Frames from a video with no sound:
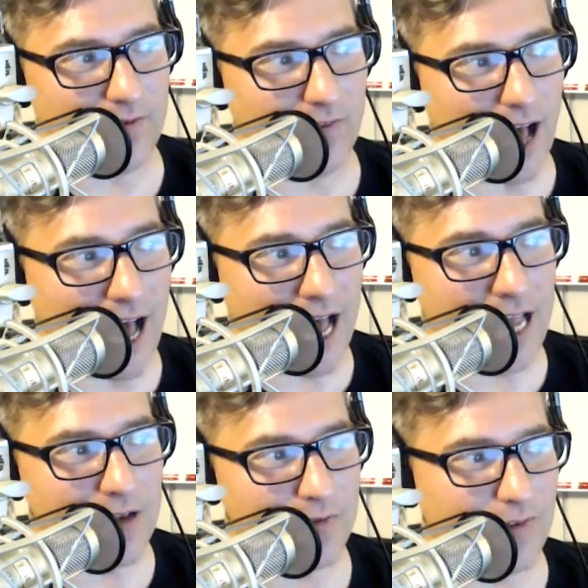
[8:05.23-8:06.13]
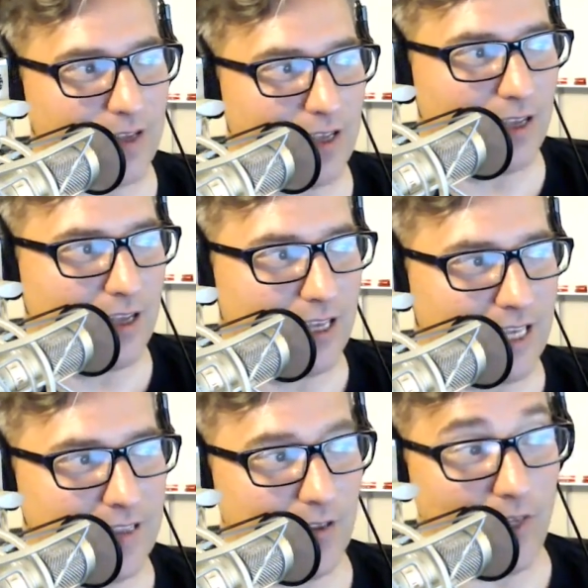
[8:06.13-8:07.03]
5,
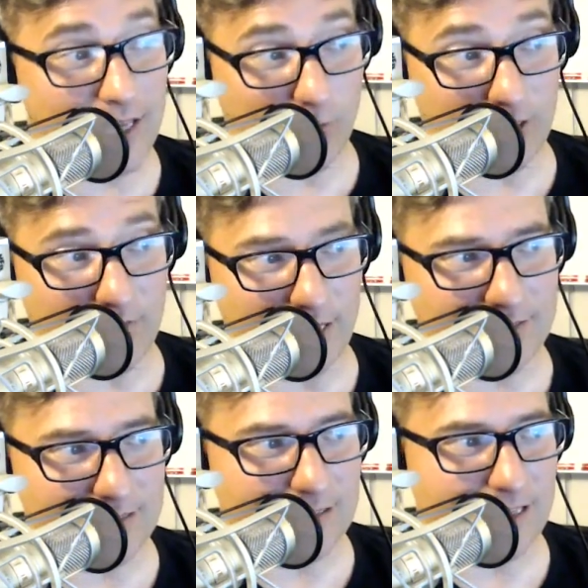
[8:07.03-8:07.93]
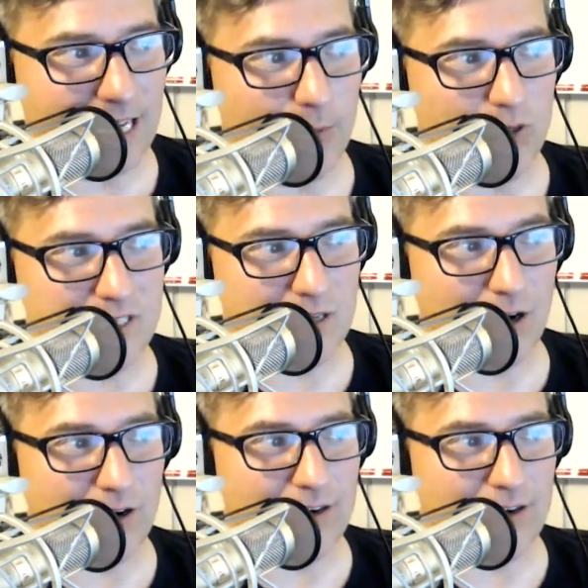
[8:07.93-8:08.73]
in the likely event, name would start.